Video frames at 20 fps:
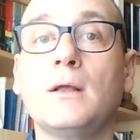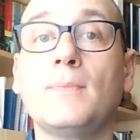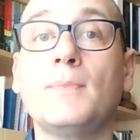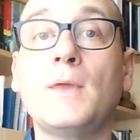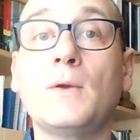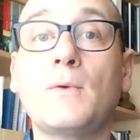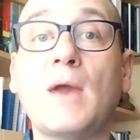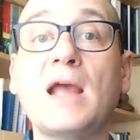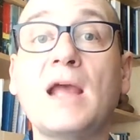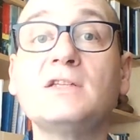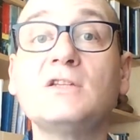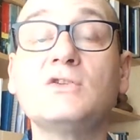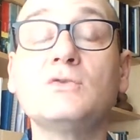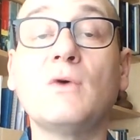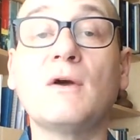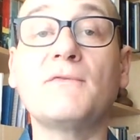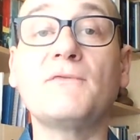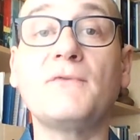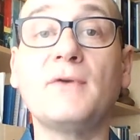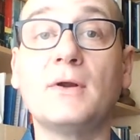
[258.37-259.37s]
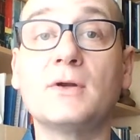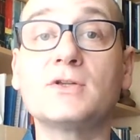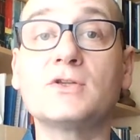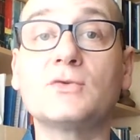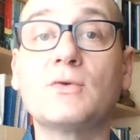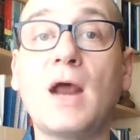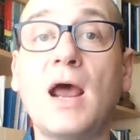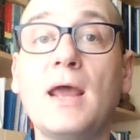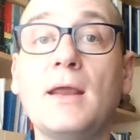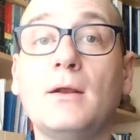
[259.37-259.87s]
the right to a fair
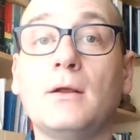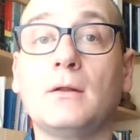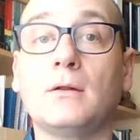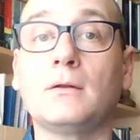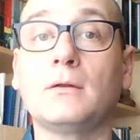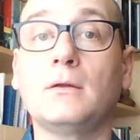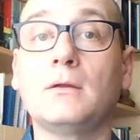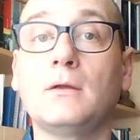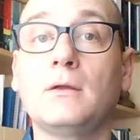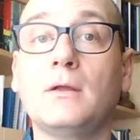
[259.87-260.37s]
trial,